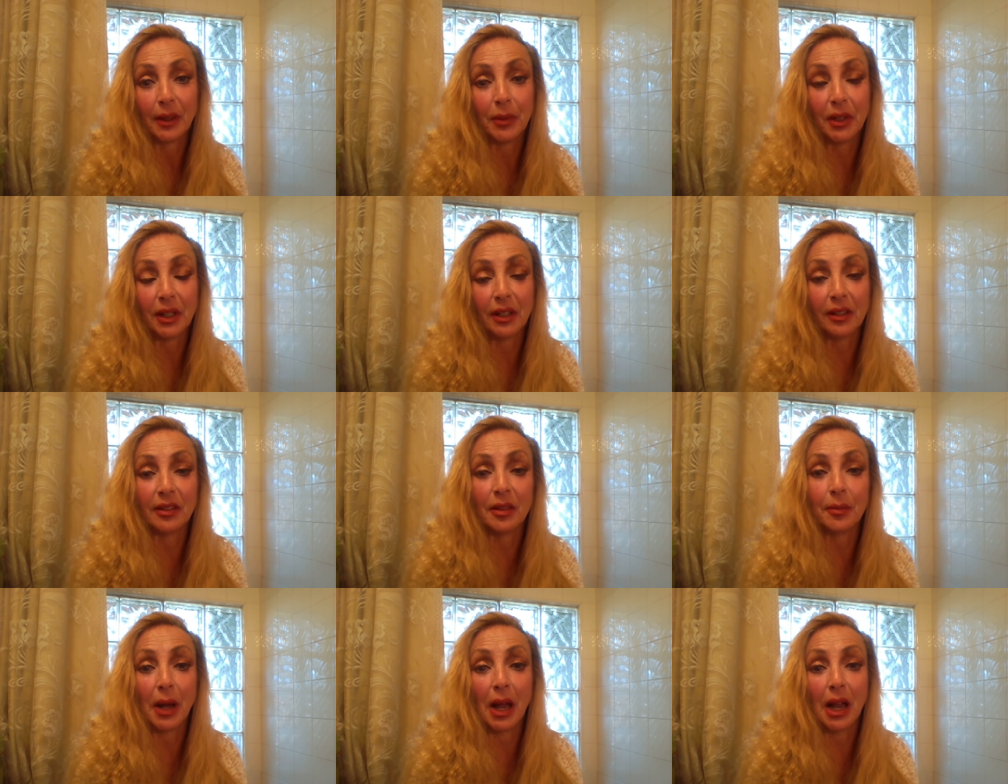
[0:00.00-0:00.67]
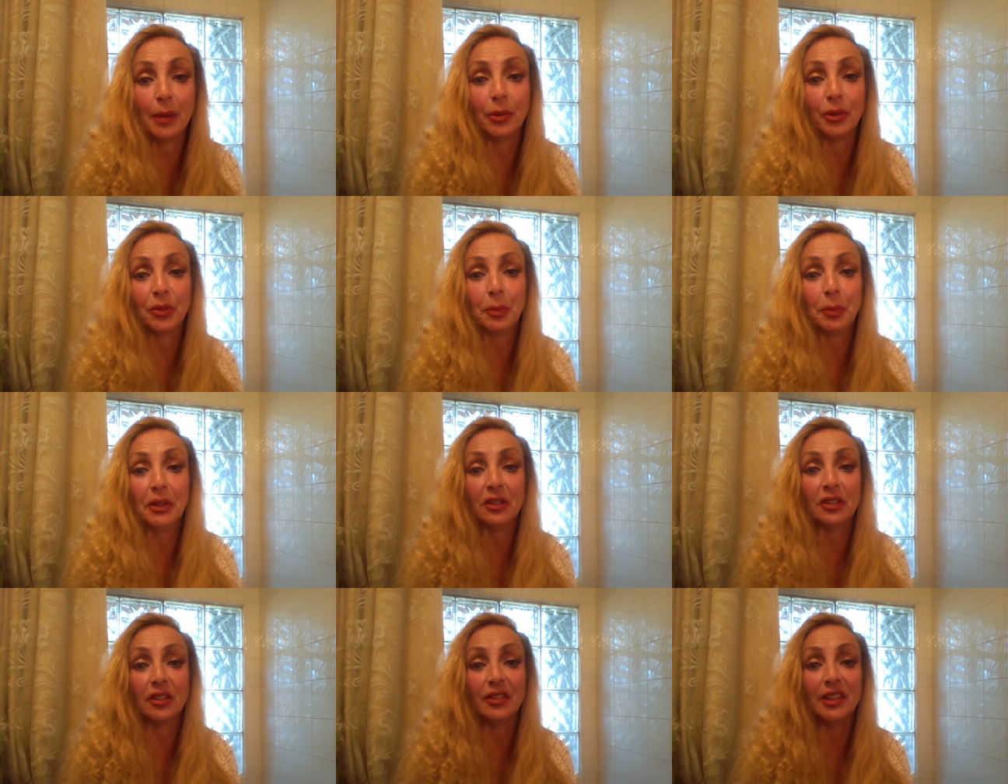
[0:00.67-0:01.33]
because the Bible
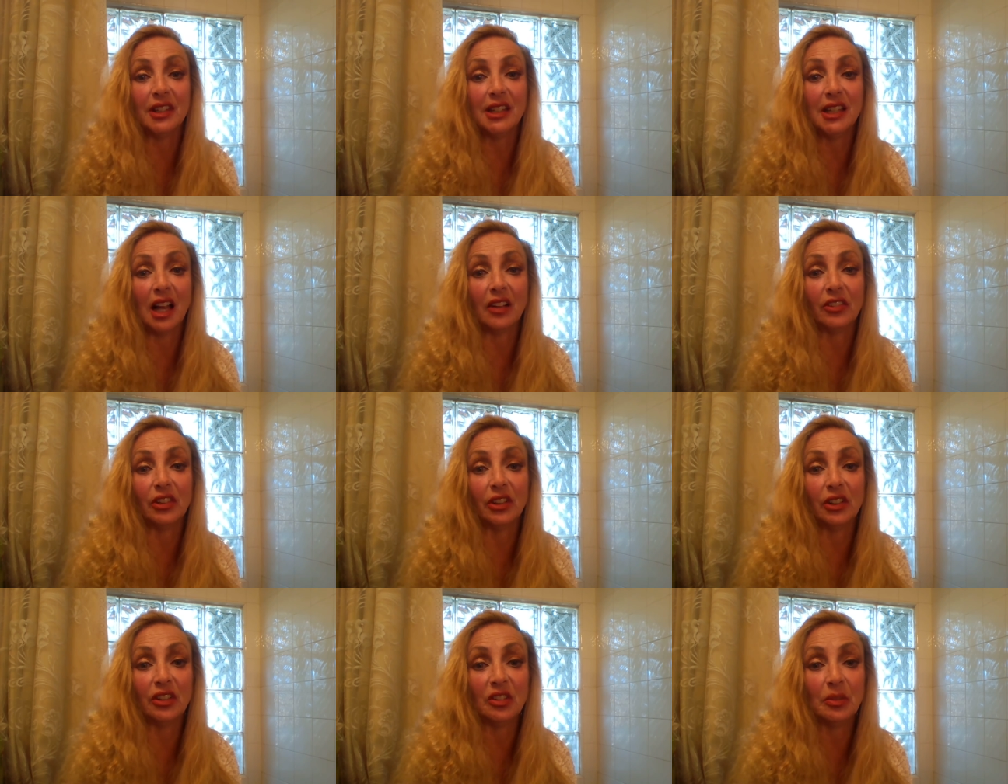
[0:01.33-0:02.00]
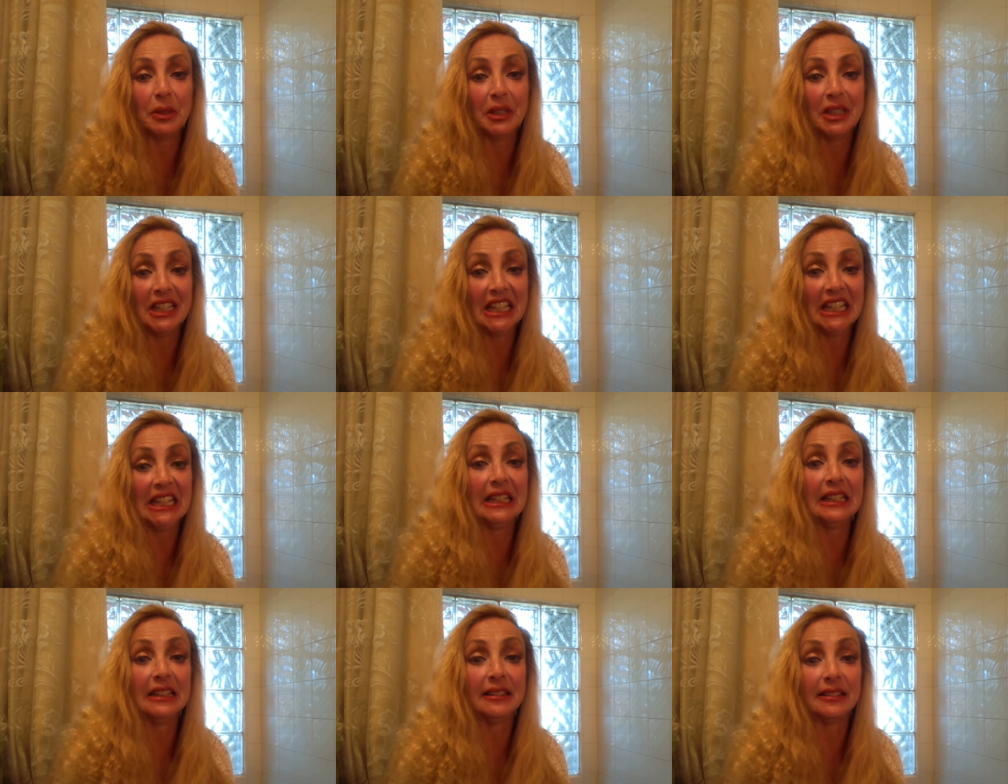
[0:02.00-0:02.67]
speaks of the devil as being
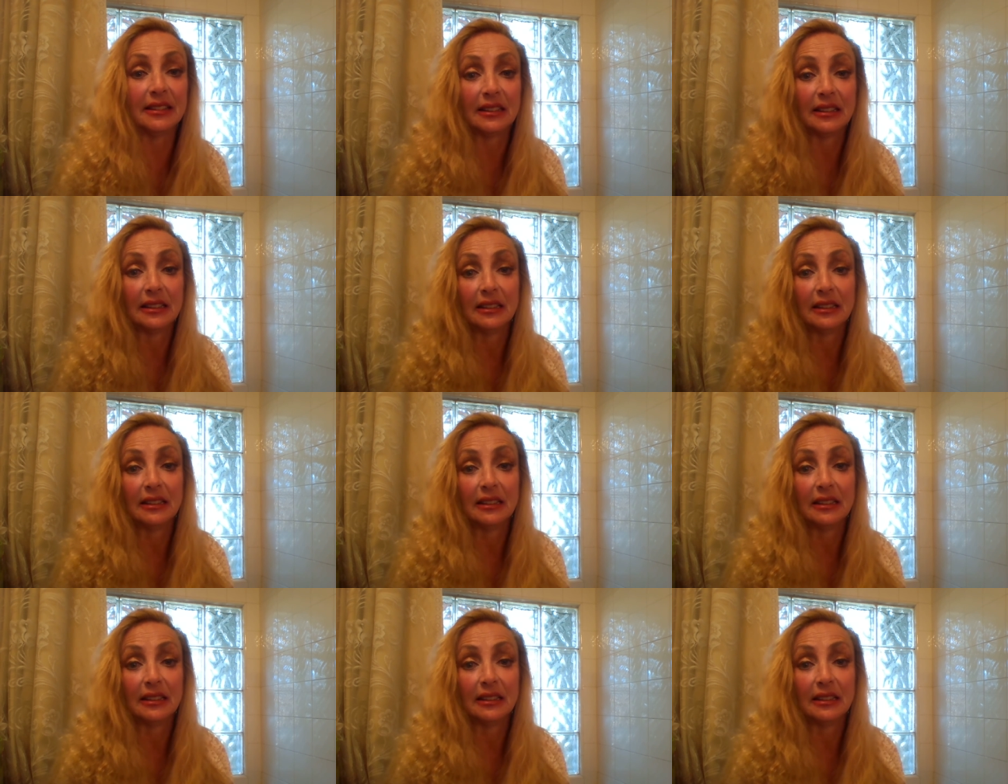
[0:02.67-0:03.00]
is,